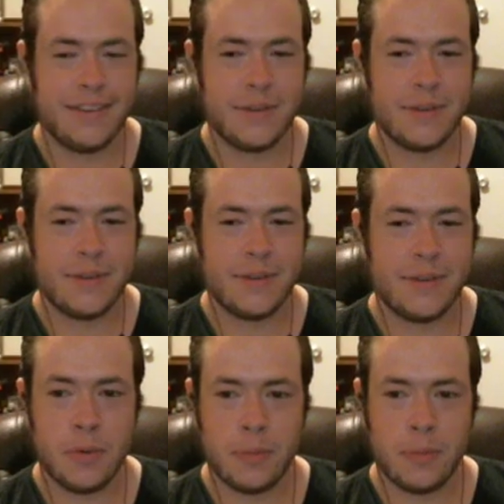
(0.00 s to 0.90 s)

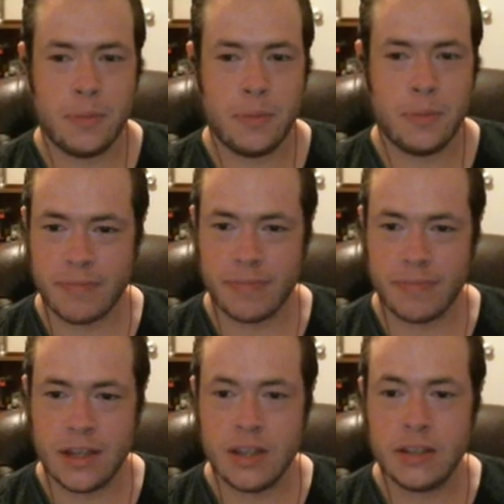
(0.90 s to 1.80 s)
No.
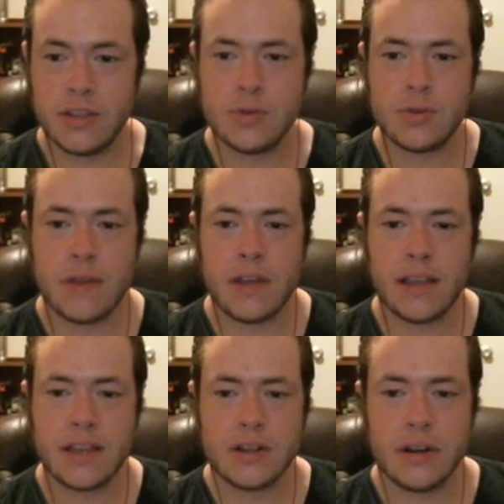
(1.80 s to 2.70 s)
Did you try that
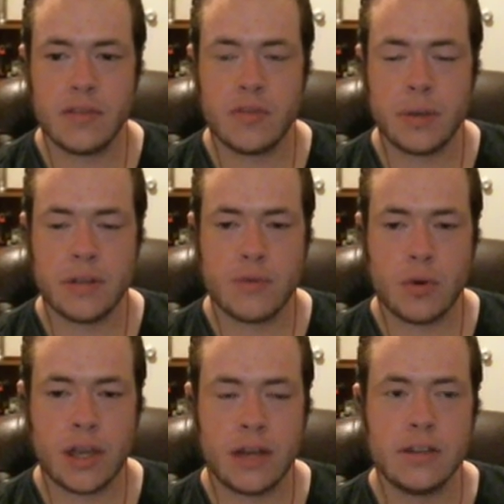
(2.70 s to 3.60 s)
Last Guardian for
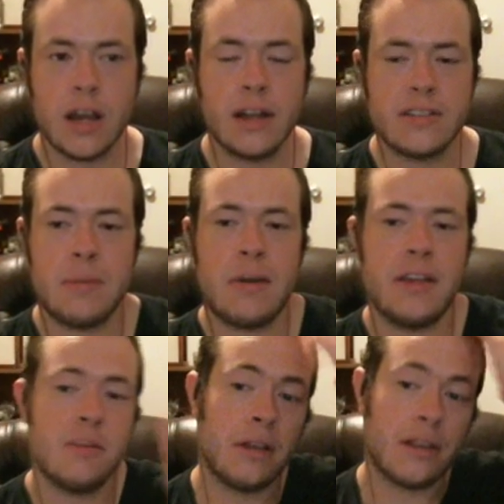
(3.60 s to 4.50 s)
PS4 yet? No, it's on my
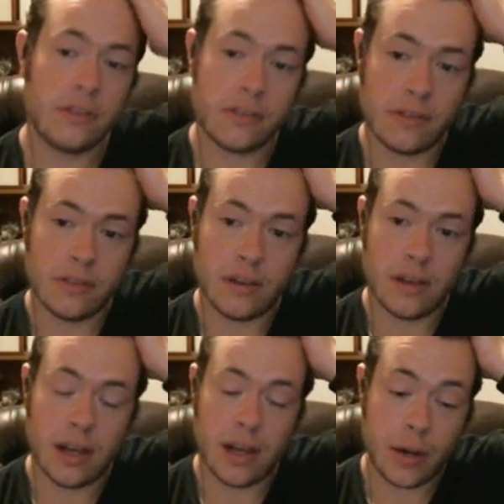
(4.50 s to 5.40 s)
list.
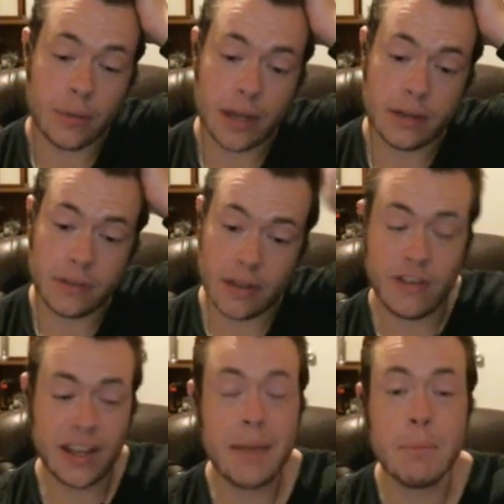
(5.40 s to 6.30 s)
I don't get if
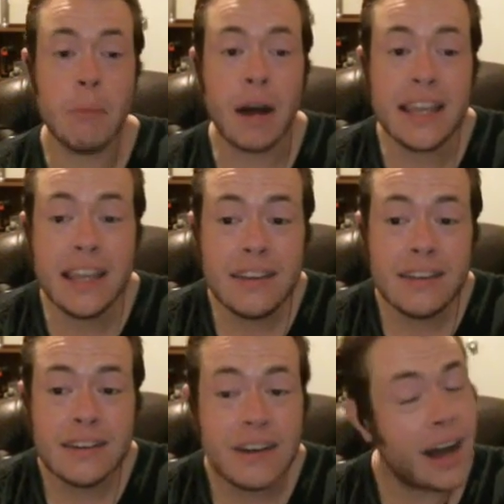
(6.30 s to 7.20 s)
I get money,
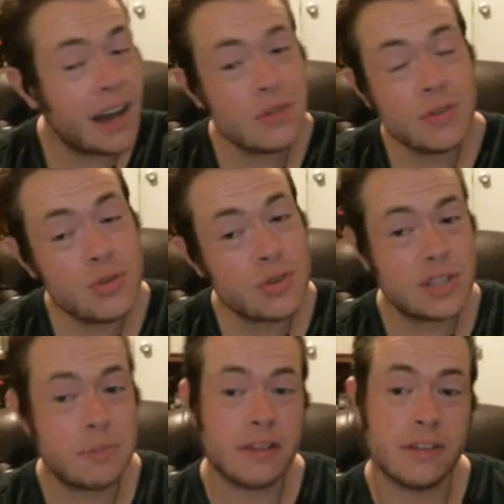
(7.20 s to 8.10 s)
I don't usually
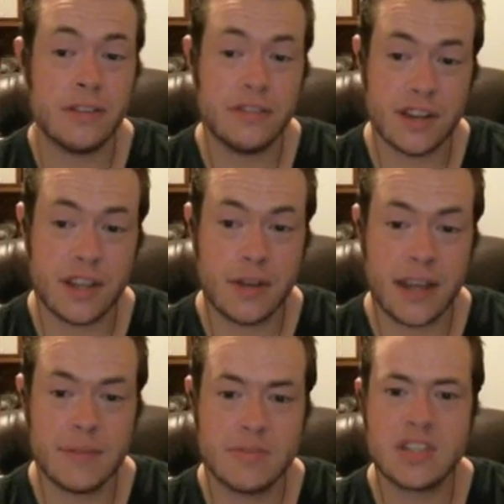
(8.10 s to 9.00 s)
spend it on video
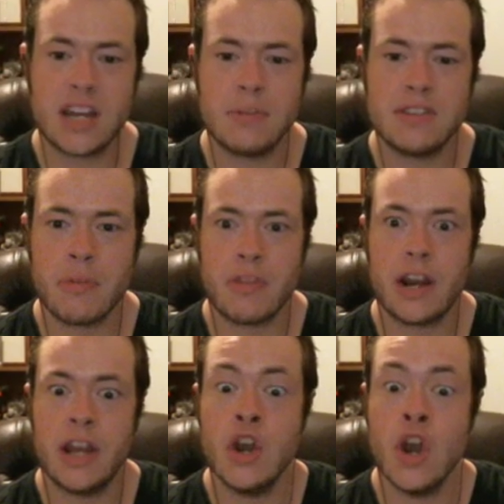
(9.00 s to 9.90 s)
games. It's got to be something that
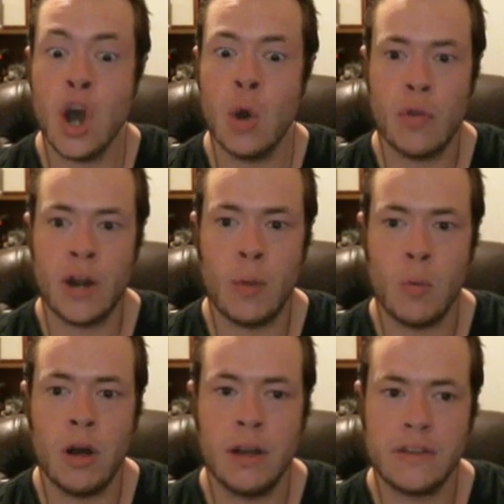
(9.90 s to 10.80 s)
I know that I
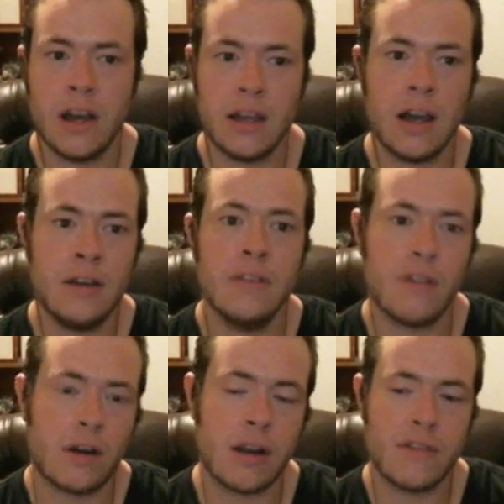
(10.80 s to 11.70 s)
want, a la
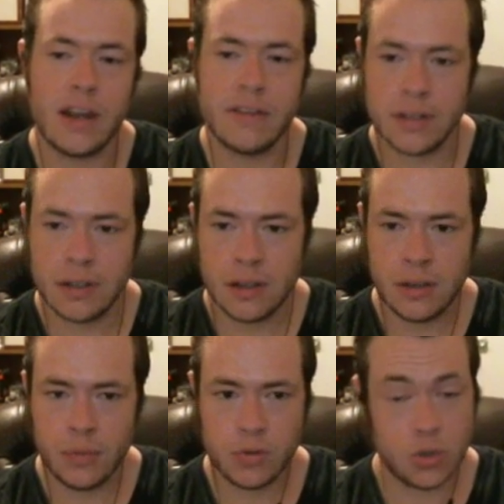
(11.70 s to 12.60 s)
Far Cry 5,
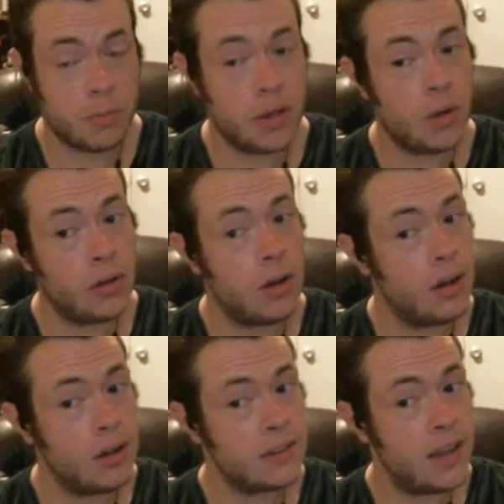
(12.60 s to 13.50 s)
which took me a
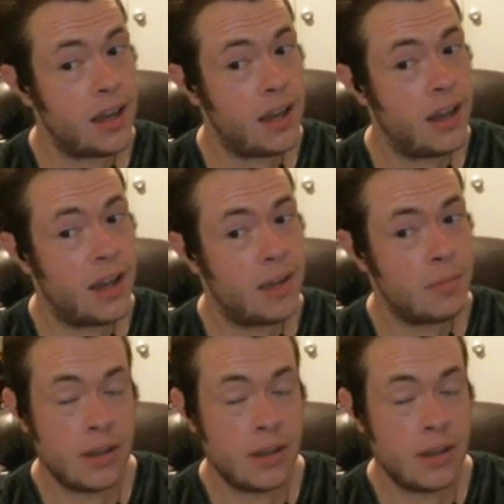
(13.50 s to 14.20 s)
long time.